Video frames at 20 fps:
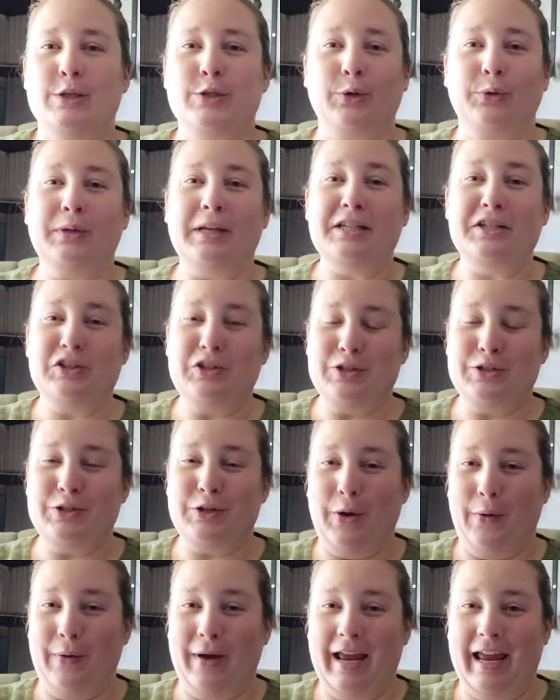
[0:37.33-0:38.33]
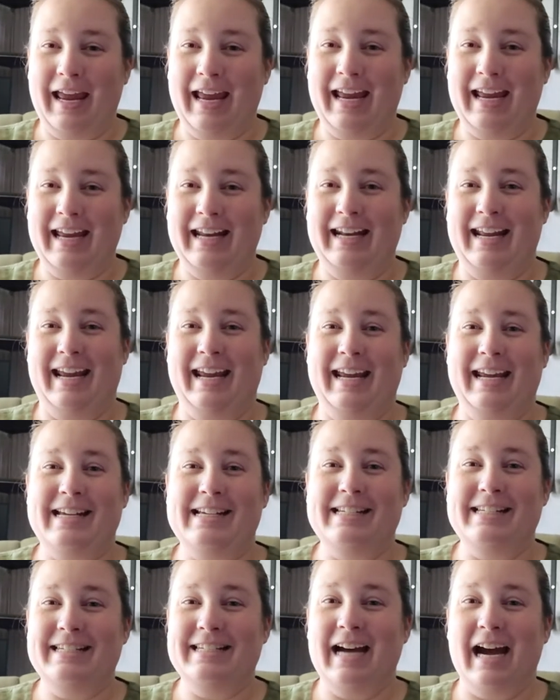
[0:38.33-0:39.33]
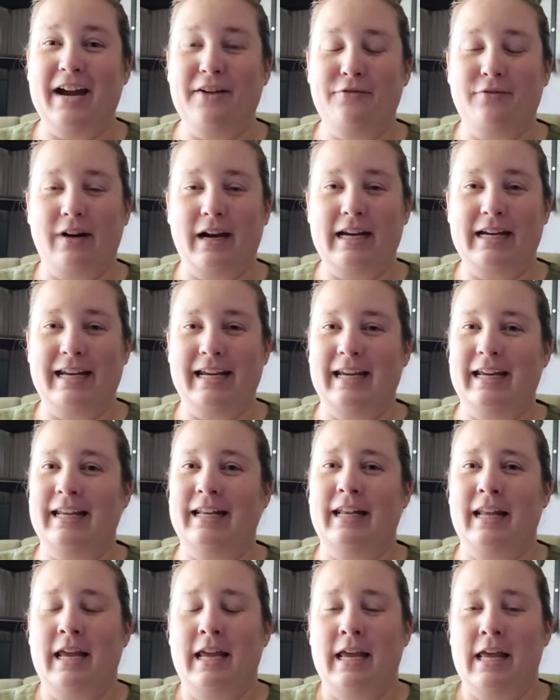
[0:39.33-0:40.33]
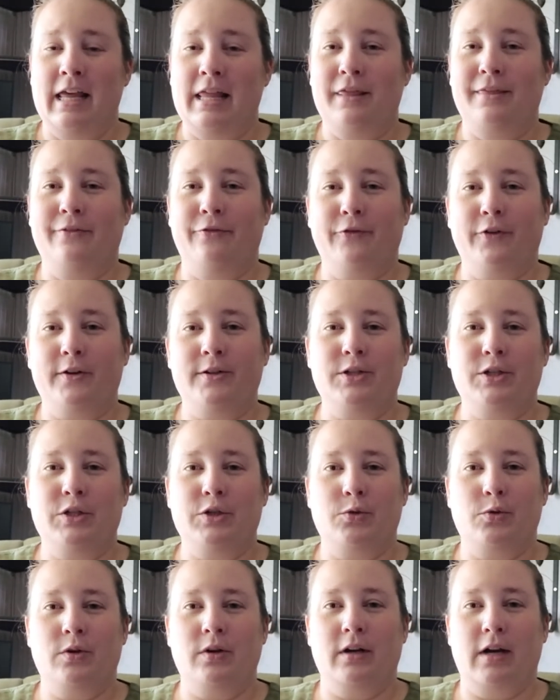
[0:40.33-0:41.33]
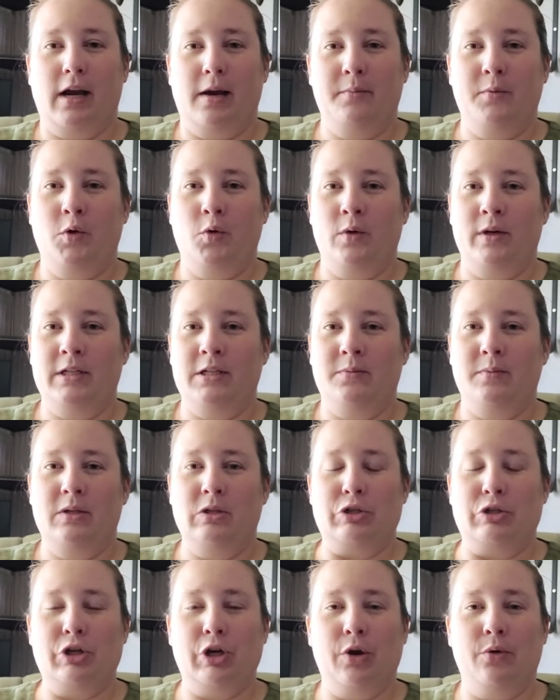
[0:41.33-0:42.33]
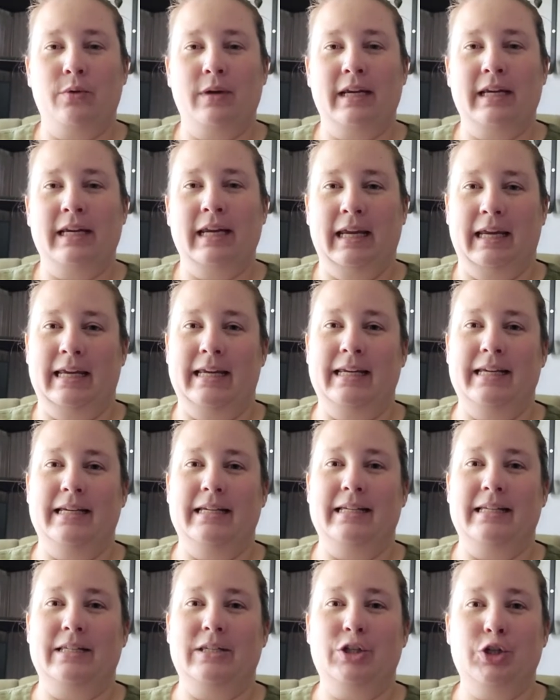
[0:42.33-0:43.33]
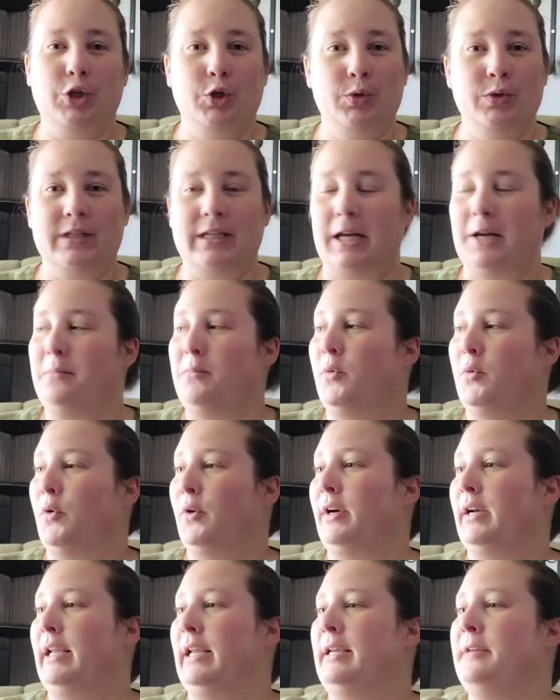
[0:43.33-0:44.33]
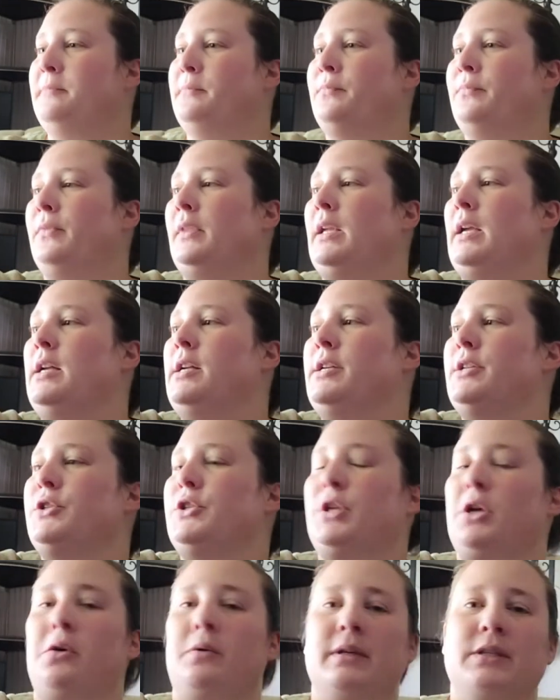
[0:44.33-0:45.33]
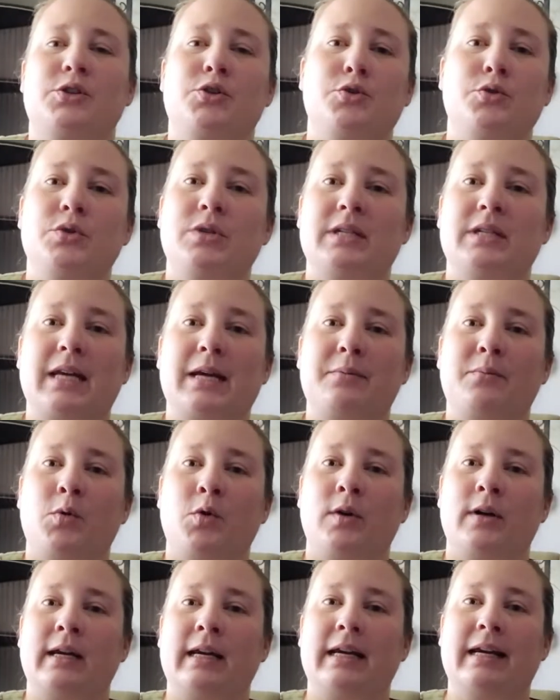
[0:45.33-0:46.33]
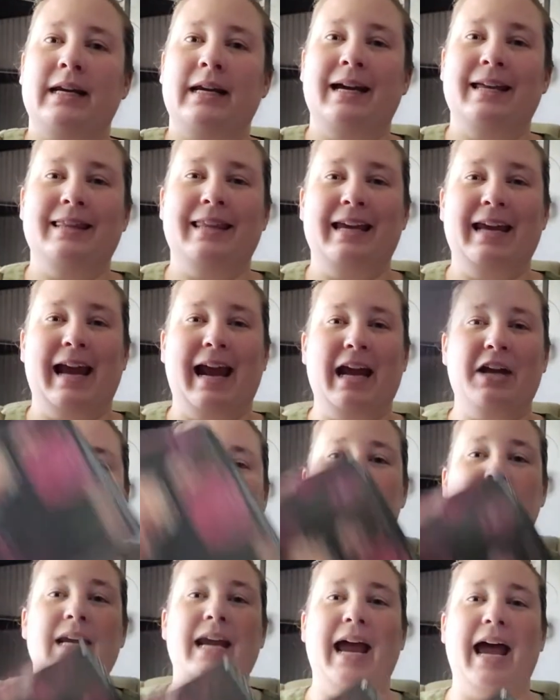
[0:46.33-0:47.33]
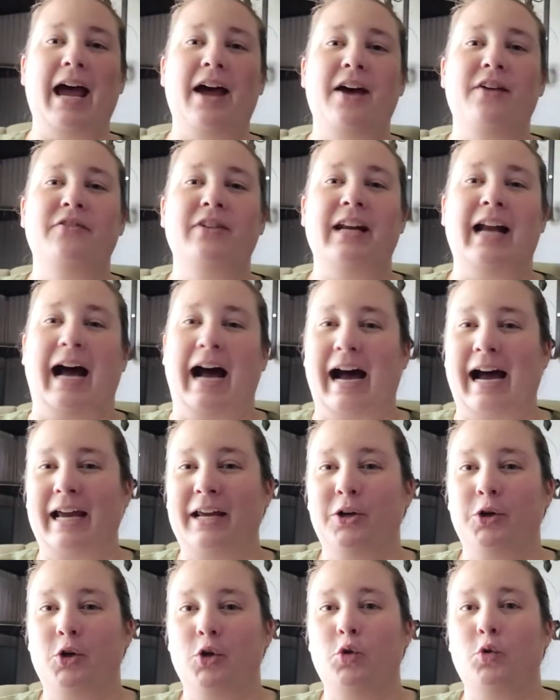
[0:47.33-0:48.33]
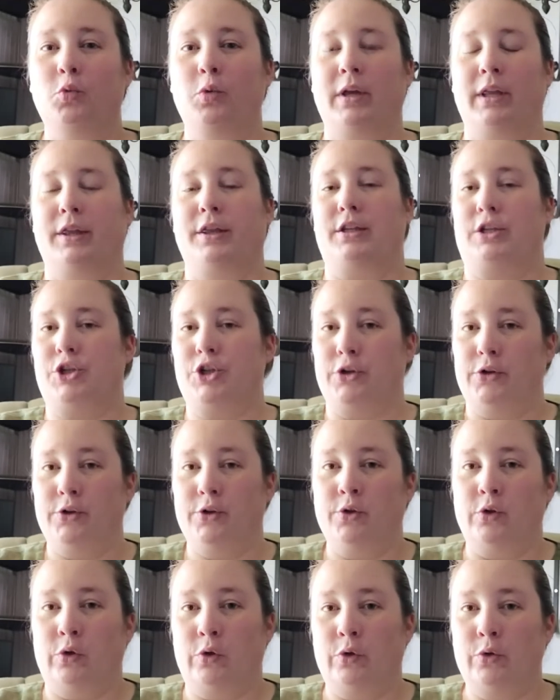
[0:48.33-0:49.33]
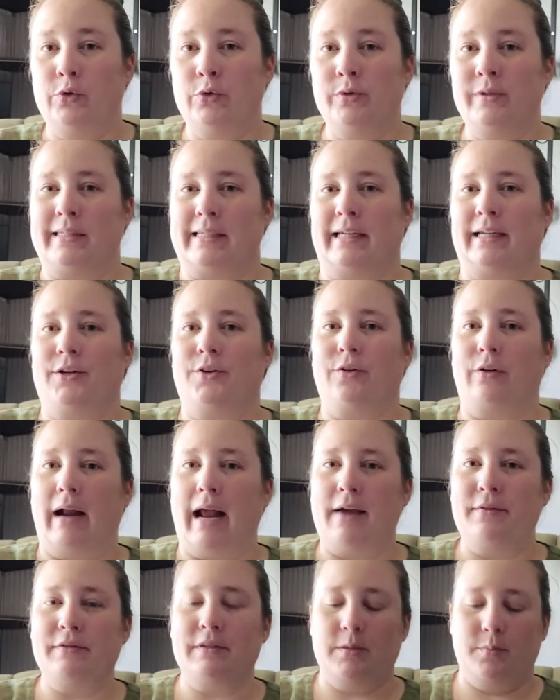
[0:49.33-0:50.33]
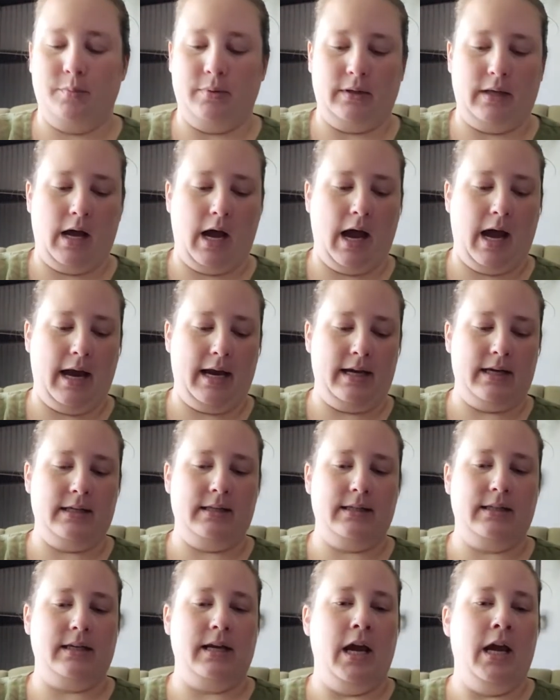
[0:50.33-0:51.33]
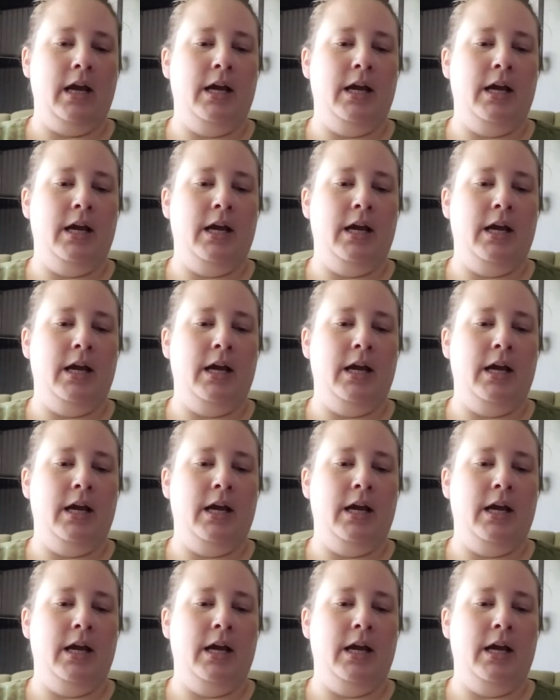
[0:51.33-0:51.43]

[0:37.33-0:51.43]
So let's just go ahead and dive right in. The first store I'm going to be showing is Tuesday Morning. So at Tuesday Morning, they actually have an aisle with journals and craft supplies.